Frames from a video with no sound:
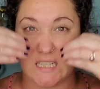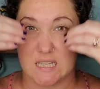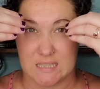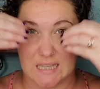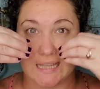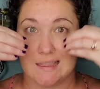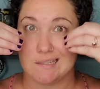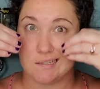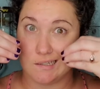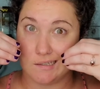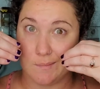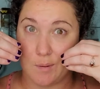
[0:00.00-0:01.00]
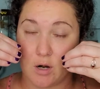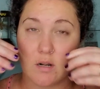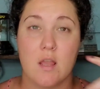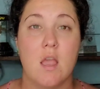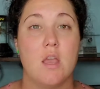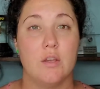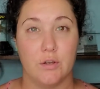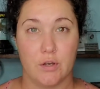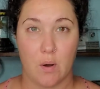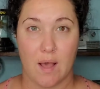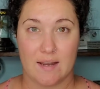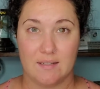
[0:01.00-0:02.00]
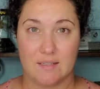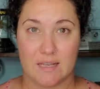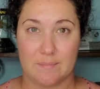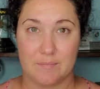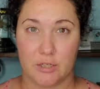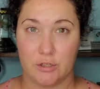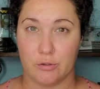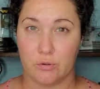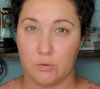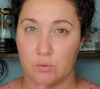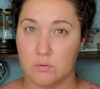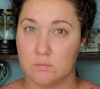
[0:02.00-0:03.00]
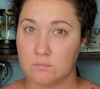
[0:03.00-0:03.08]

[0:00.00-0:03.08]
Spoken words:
to the like the silly part, you can go ahead and skip to,